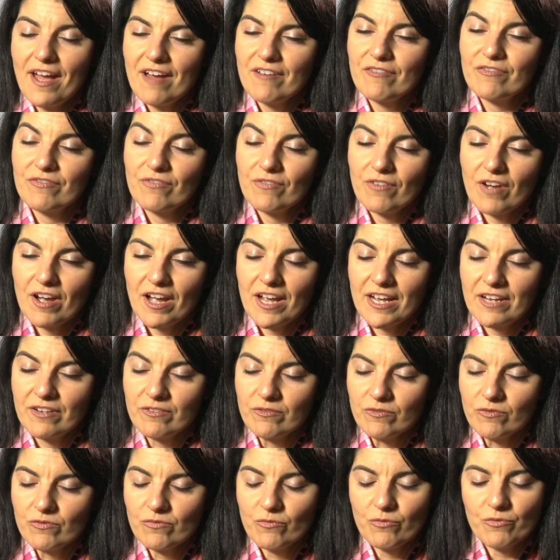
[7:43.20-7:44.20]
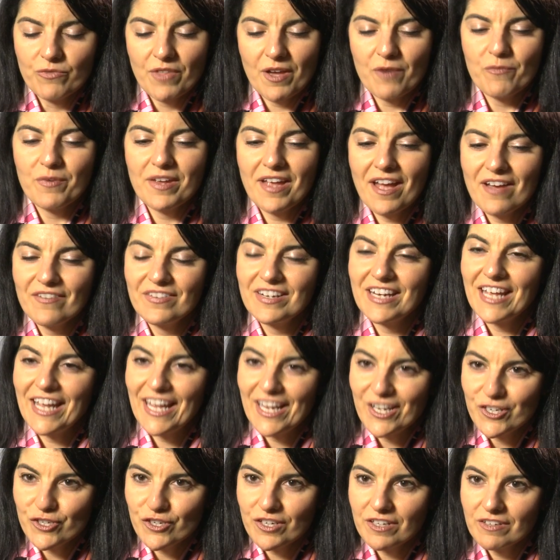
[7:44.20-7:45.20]
have I, that we have an
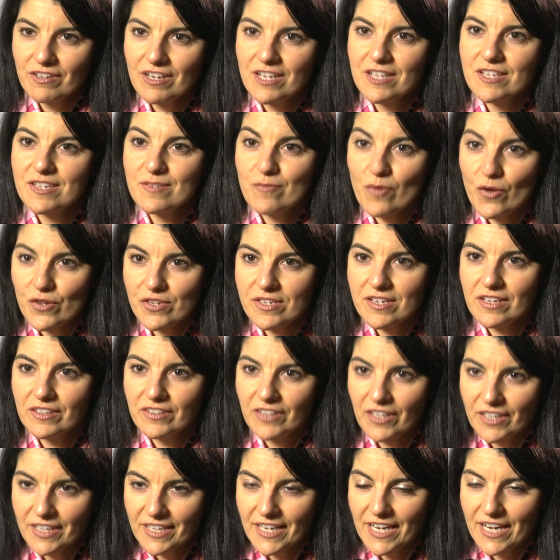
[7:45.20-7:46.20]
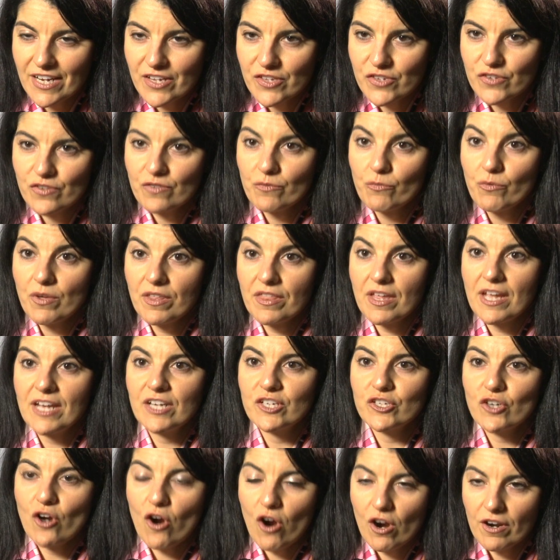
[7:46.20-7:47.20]
agent in small cell lung cancer with a
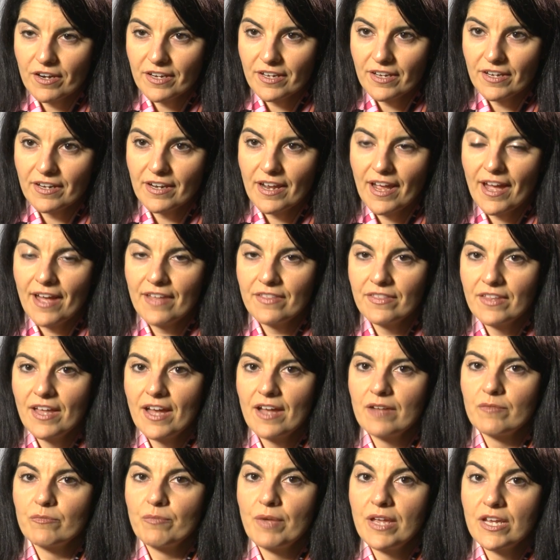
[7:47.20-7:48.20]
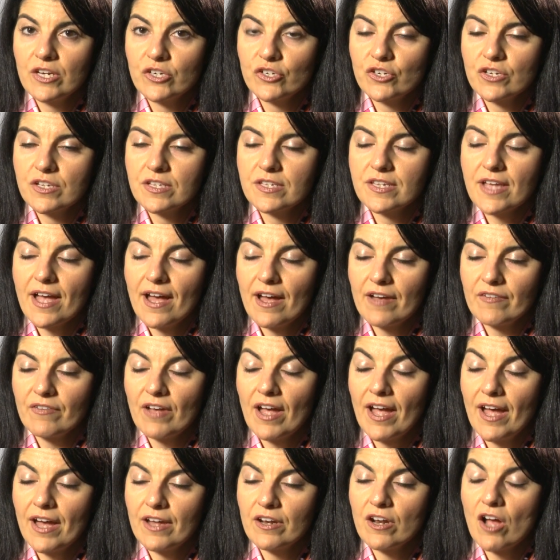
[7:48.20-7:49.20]
target and that patients have
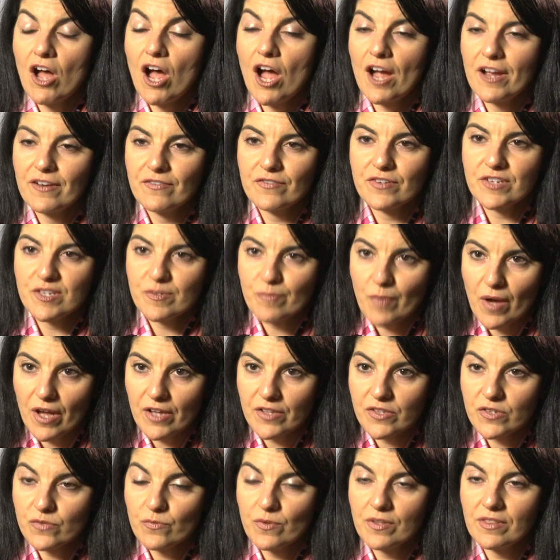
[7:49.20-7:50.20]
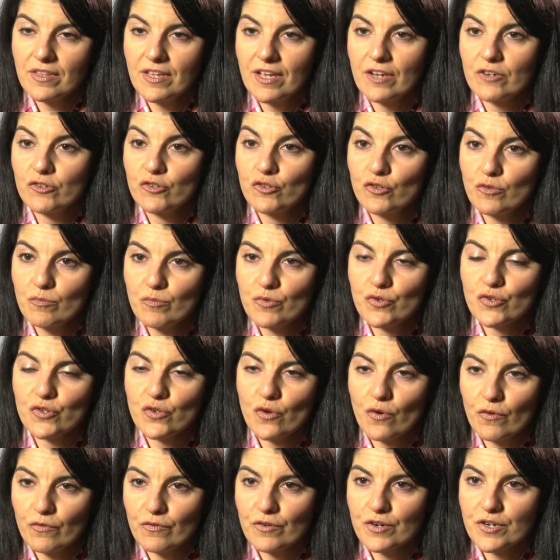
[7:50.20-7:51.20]
had high response when their tumors
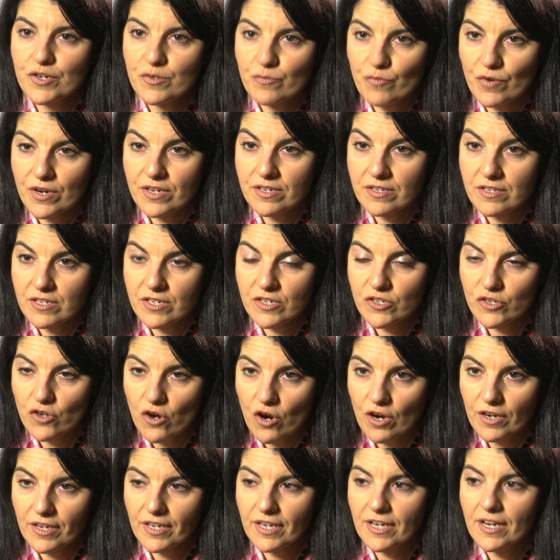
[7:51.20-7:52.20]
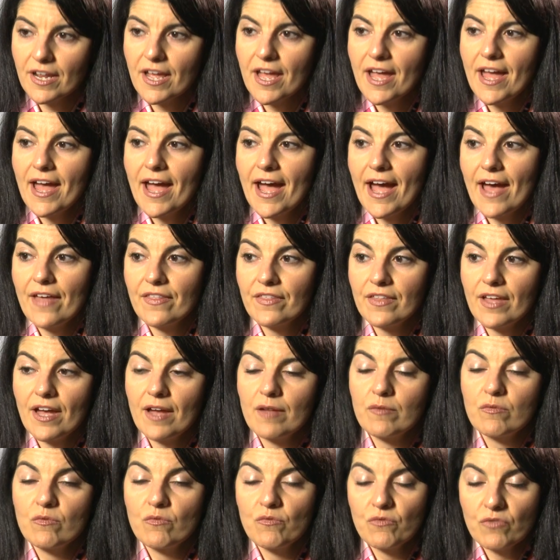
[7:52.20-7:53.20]
overexpress this target and
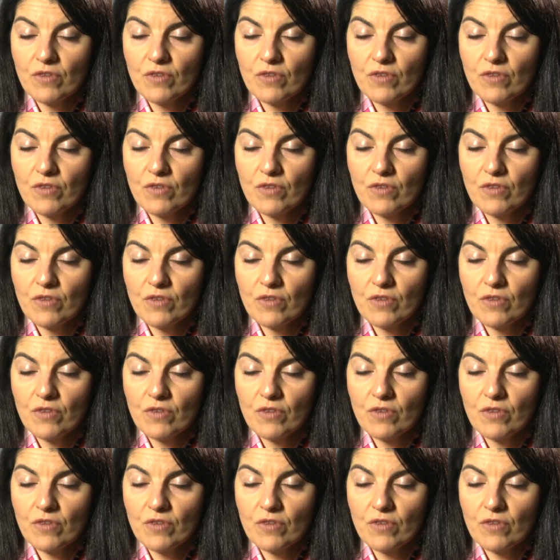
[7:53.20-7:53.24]
that,